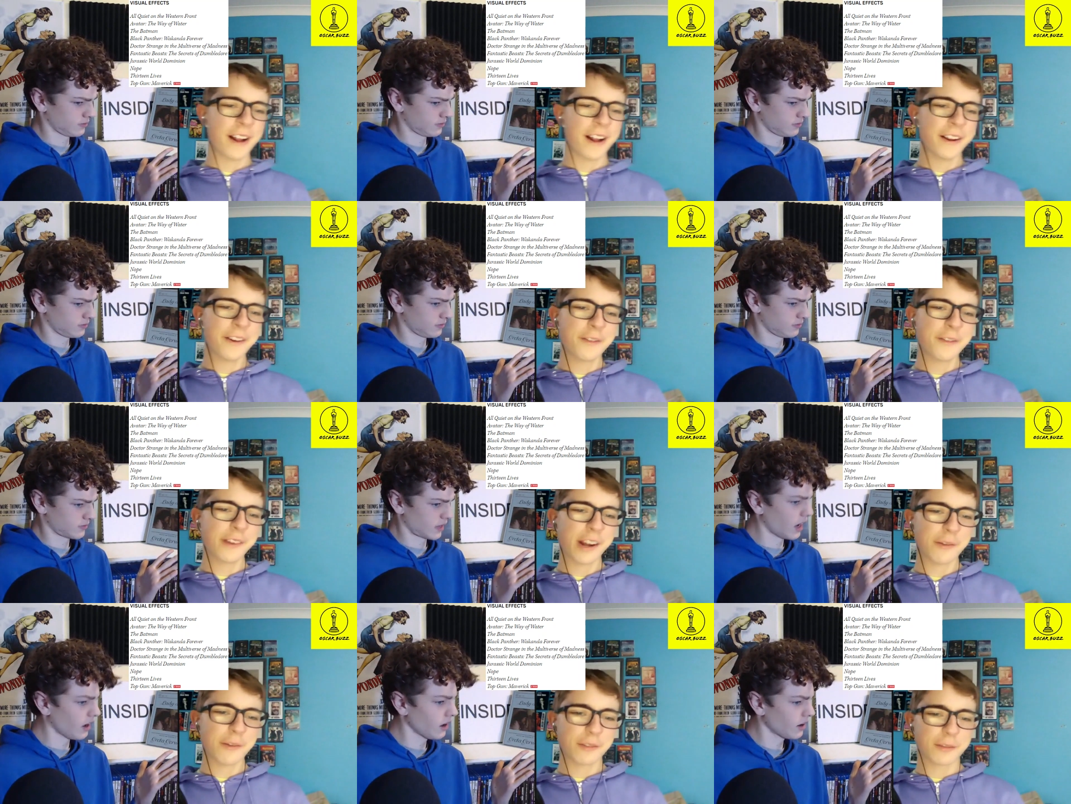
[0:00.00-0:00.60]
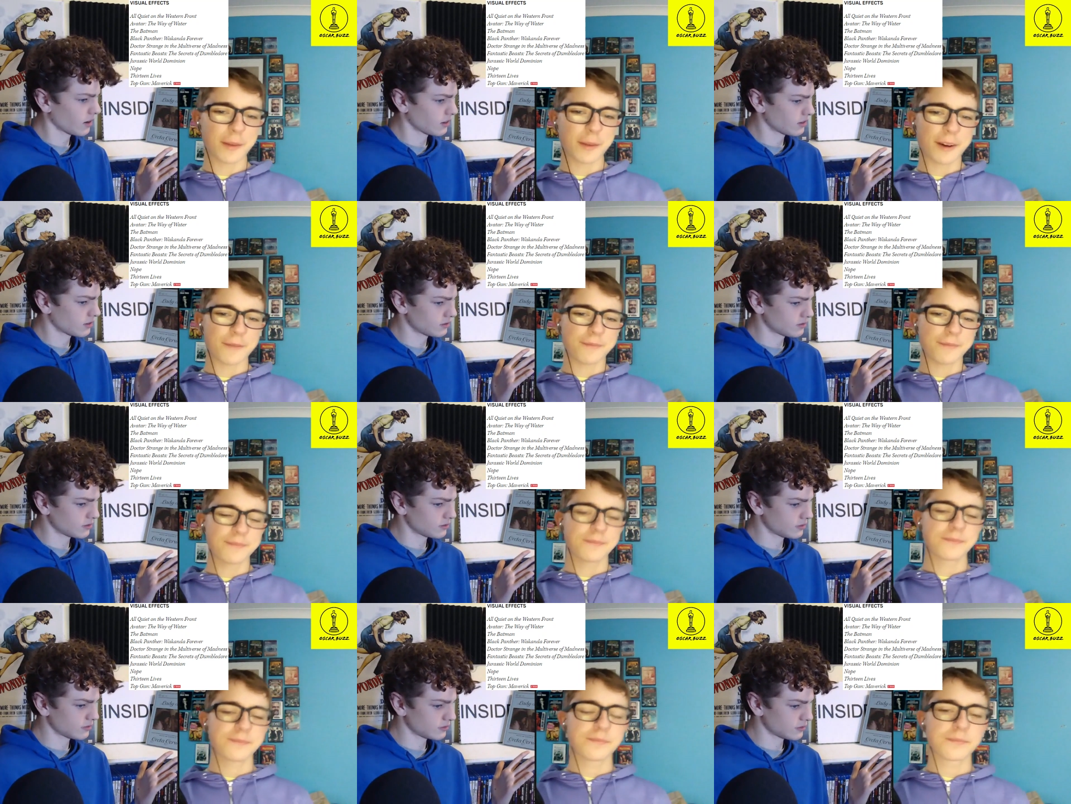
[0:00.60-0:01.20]
Speaker 1: I don't know what that one's
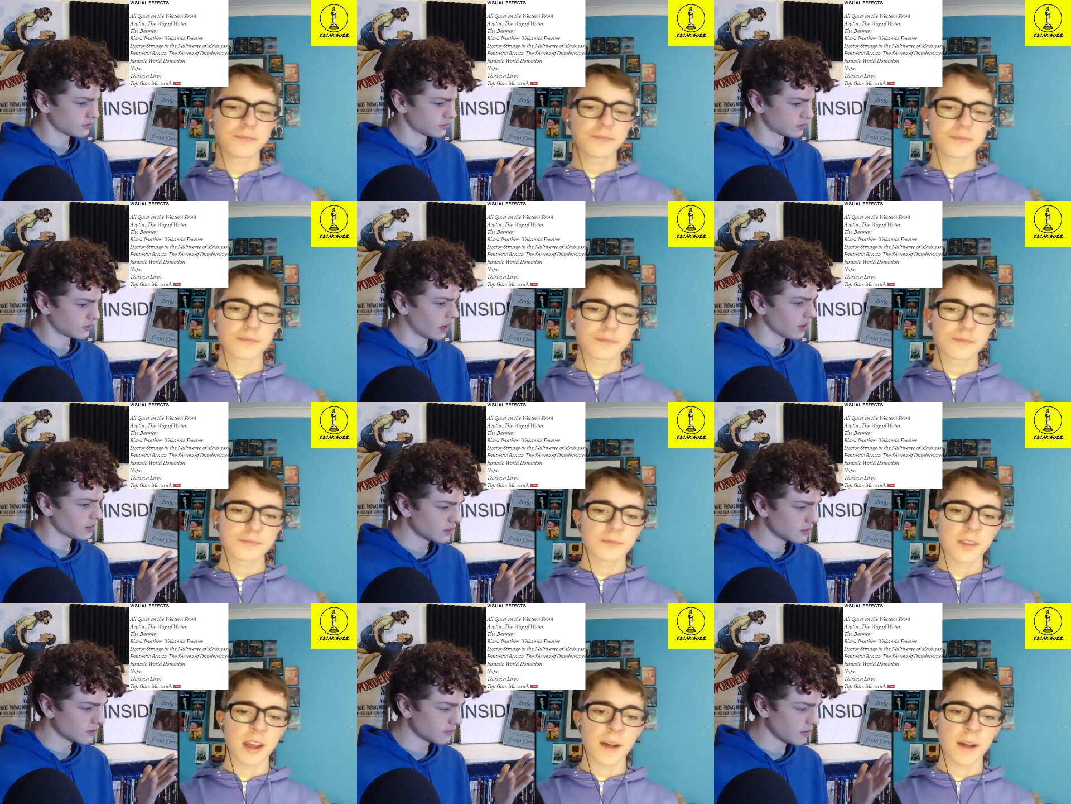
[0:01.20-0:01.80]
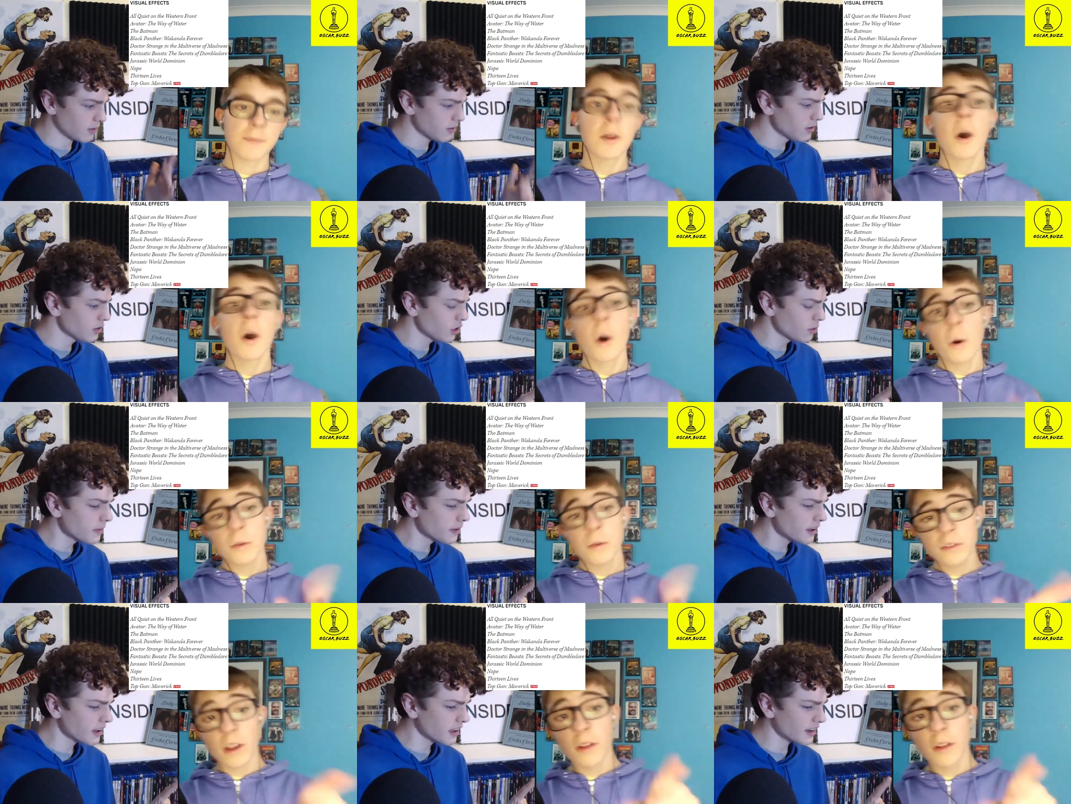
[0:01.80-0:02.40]
about. Huh? Yeah.
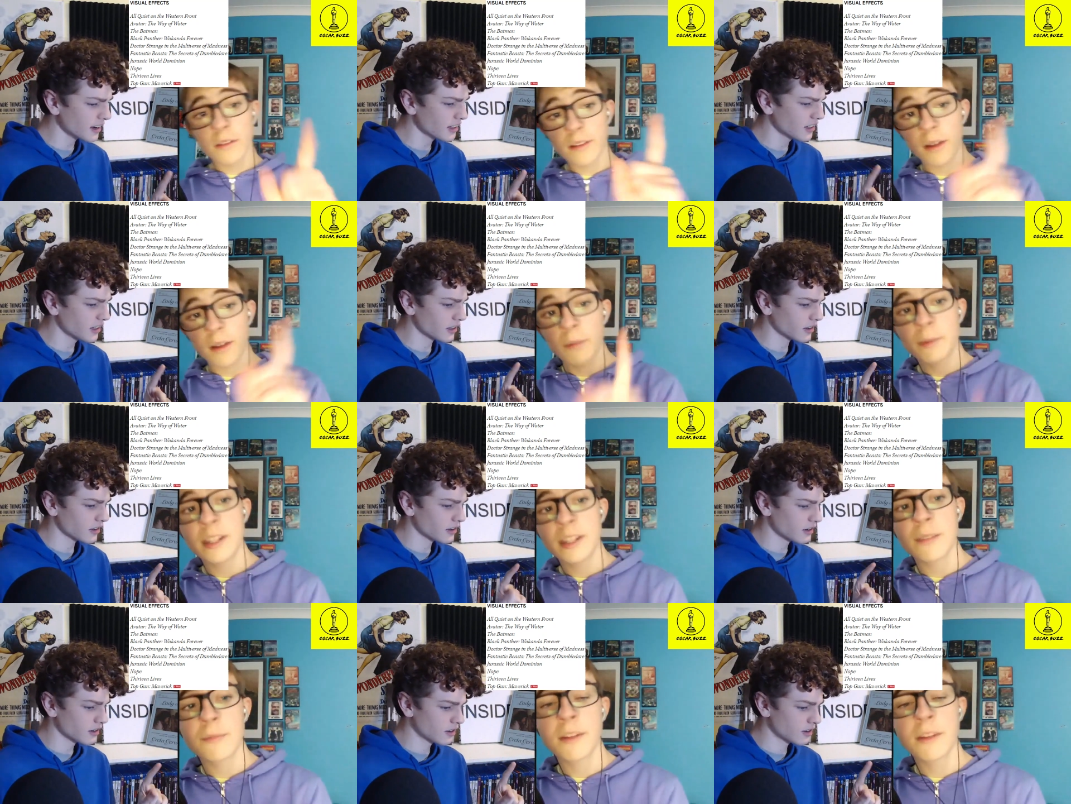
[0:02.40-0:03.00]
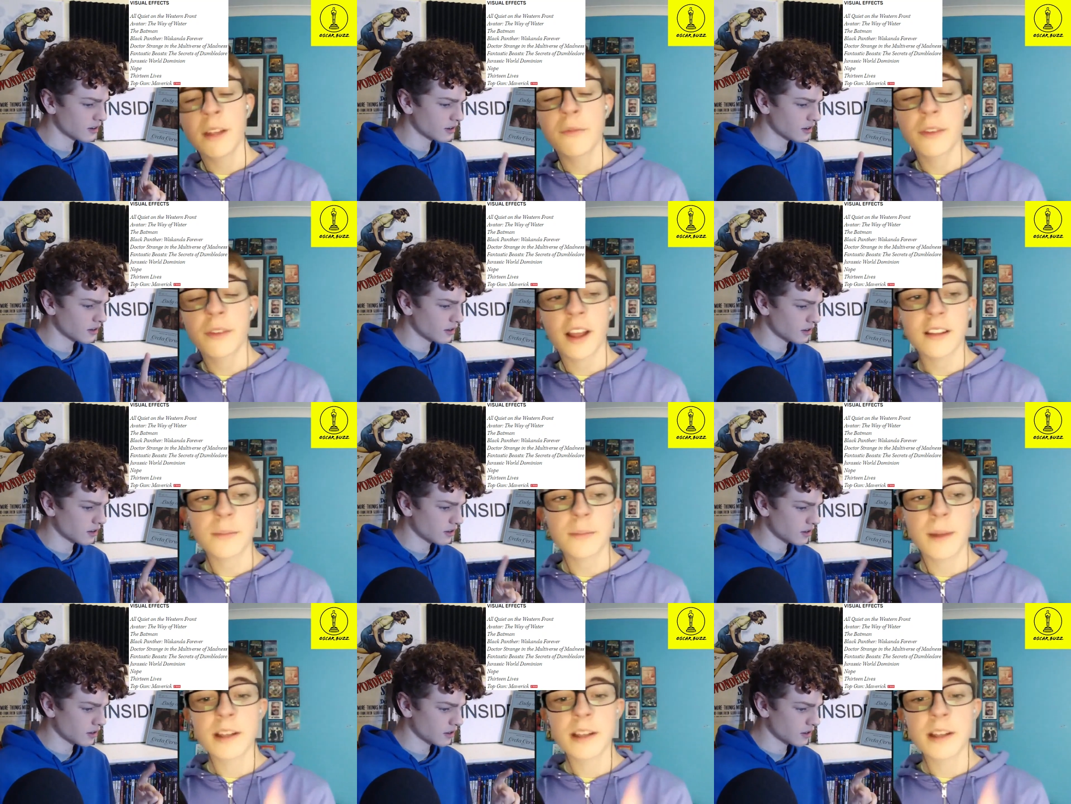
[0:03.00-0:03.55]
Also, uh, we did, did, forget to